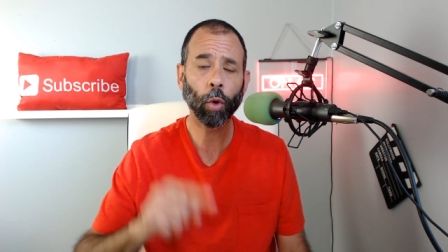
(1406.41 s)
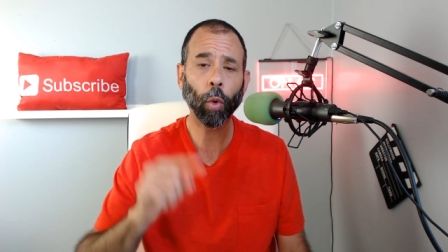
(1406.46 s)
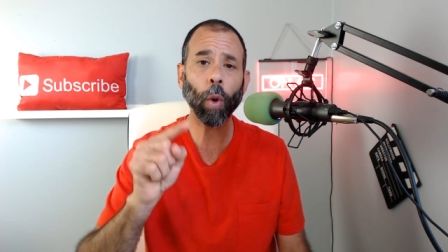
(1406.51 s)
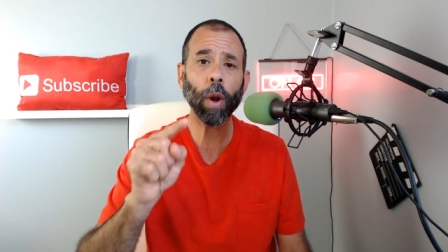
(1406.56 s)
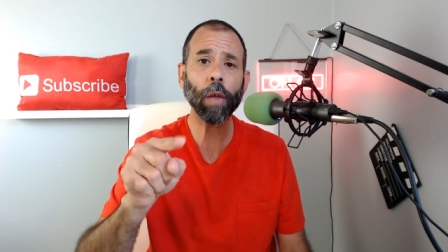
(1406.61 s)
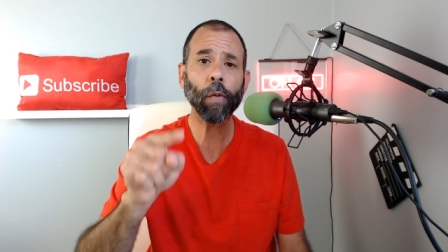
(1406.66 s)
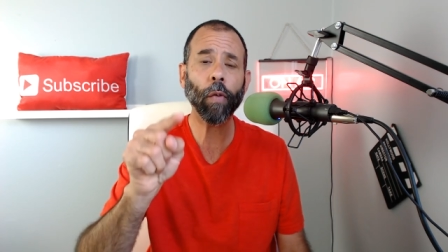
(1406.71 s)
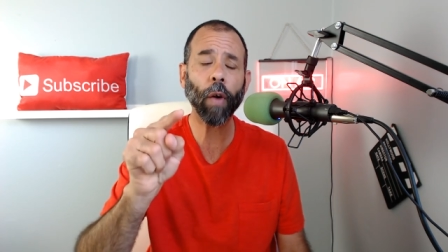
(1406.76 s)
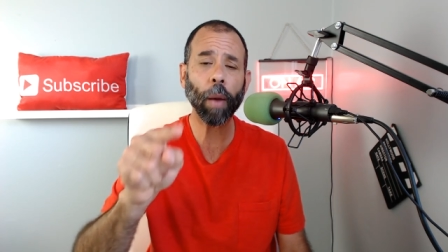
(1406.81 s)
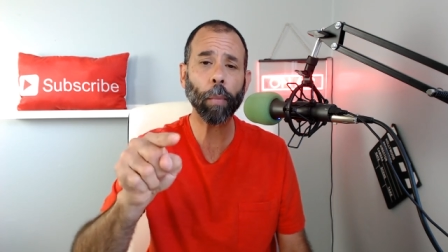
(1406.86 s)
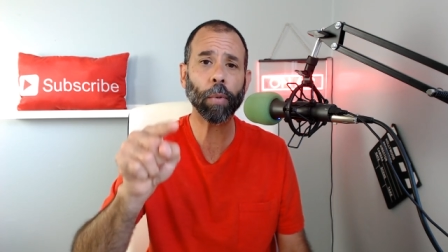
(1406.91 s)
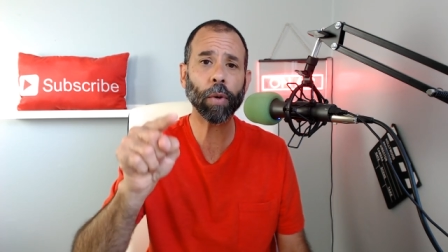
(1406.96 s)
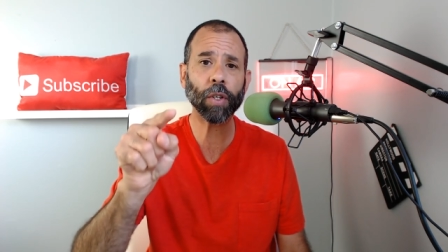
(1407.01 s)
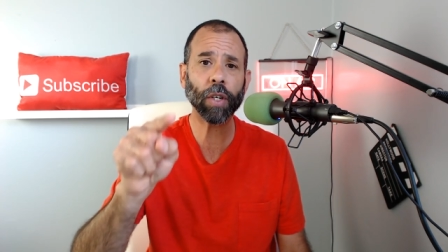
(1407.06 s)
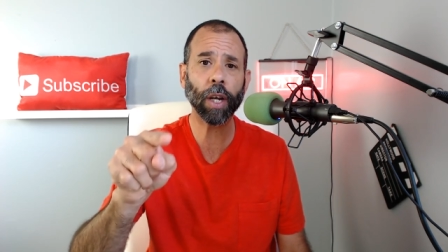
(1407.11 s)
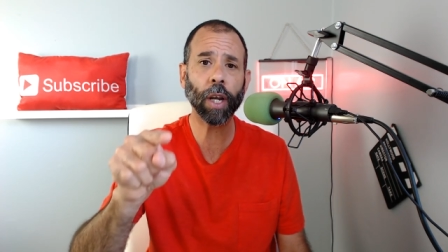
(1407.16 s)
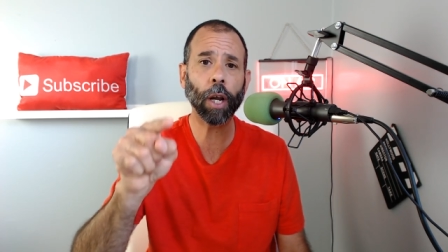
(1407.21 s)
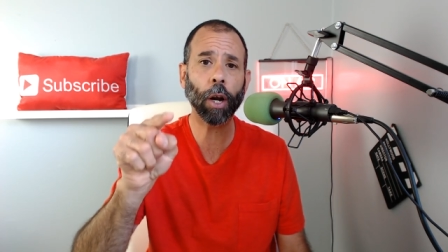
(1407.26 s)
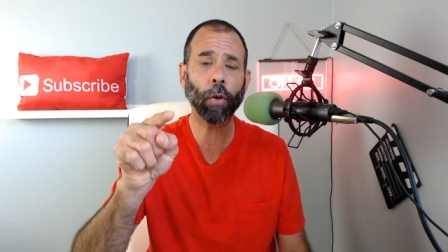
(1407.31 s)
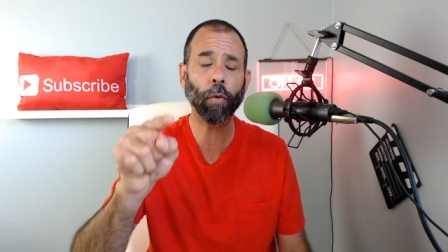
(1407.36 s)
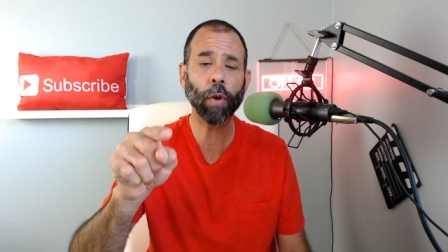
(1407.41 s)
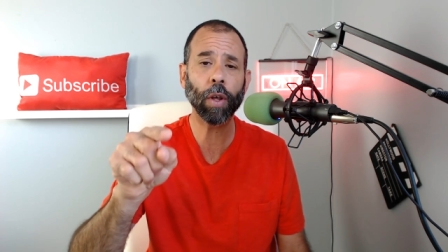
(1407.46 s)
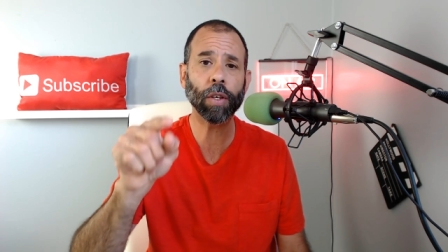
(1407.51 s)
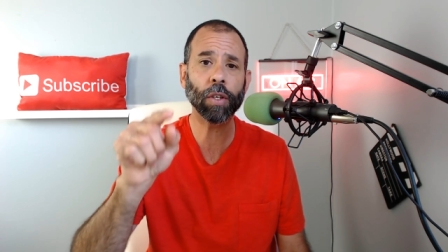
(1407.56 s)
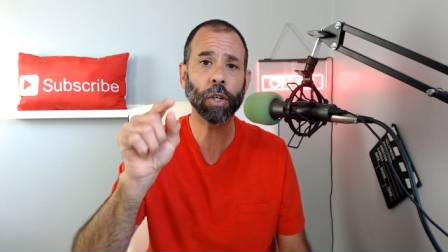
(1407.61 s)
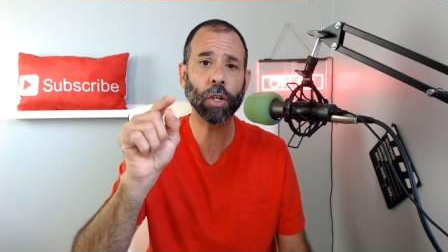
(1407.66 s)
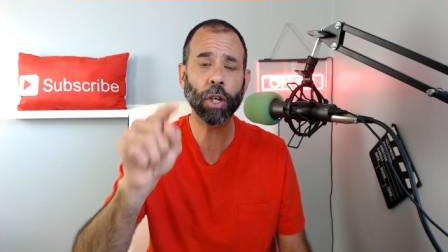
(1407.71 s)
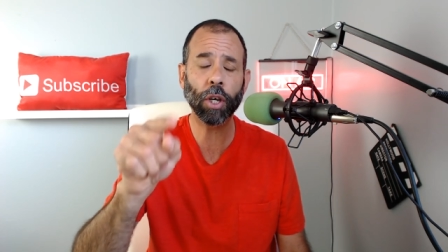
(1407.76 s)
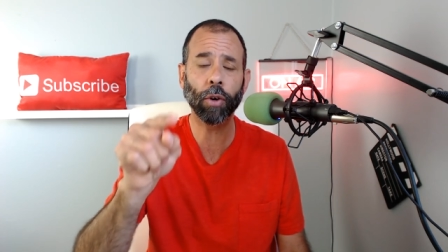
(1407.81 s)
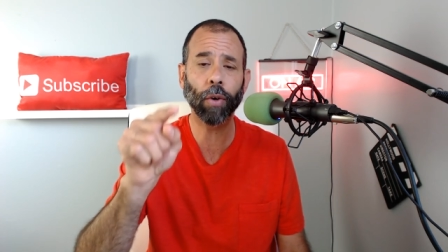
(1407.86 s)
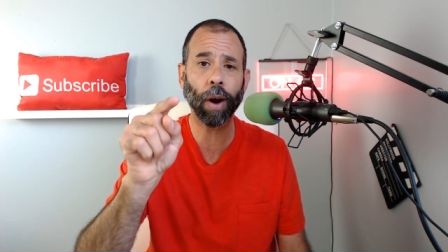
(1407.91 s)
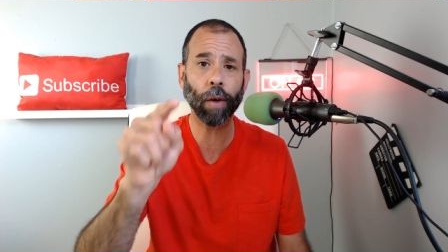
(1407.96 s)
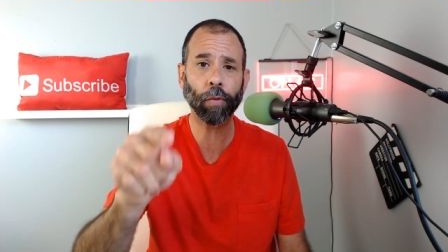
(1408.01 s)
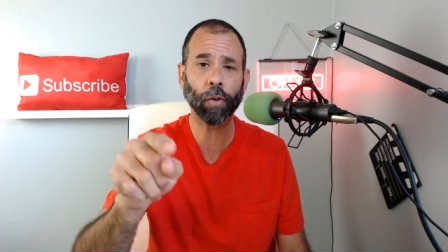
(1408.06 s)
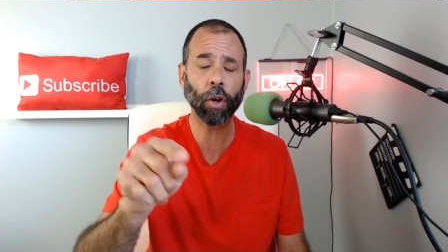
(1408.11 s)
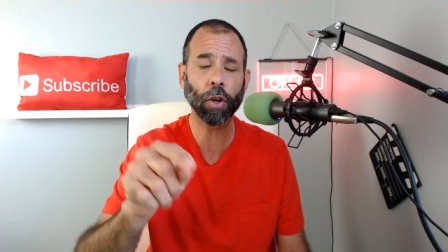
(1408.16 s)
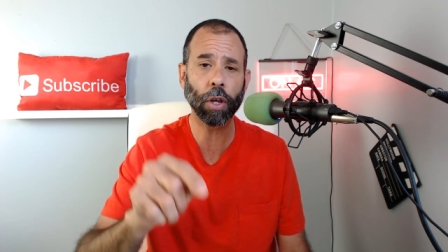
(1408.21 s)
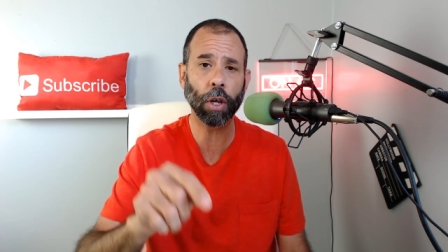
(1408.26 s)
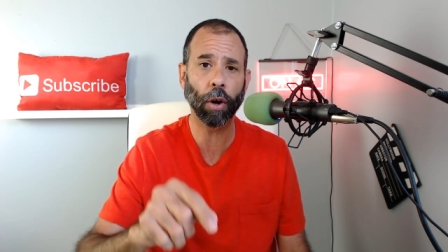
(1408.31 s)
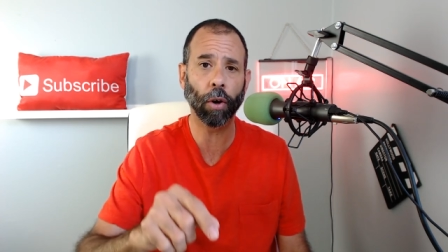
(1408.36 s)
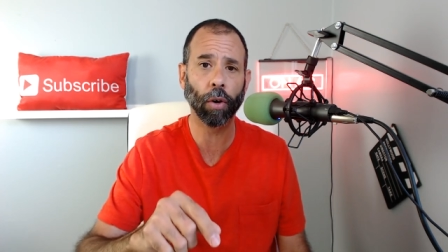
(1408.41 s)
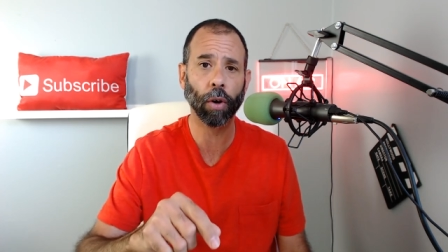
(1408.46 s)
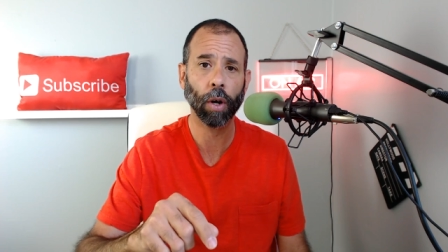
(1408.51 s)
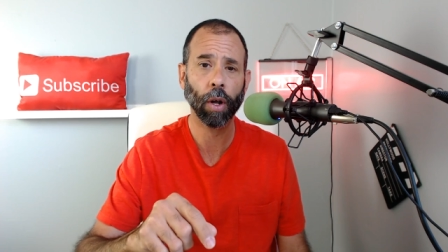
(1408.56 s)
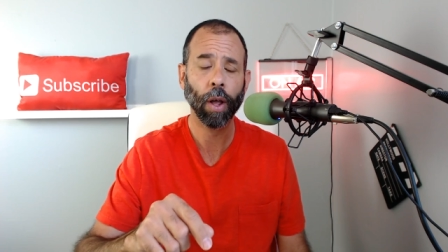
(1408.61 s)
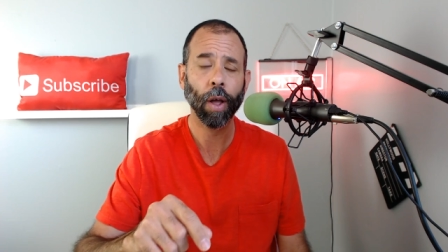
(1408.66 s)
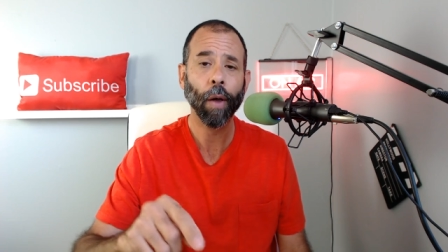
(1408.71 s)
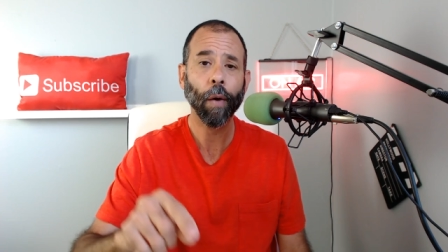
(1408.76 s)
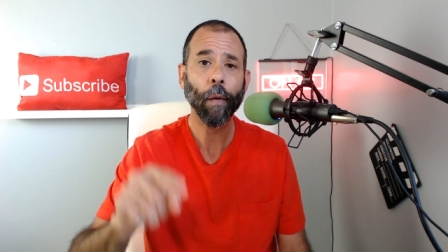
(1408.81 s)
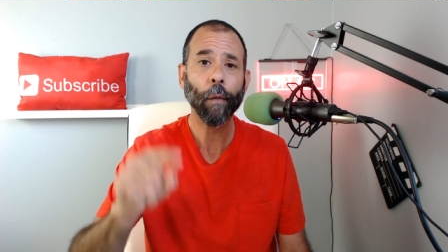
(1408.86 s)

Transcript: 25% increase year after year,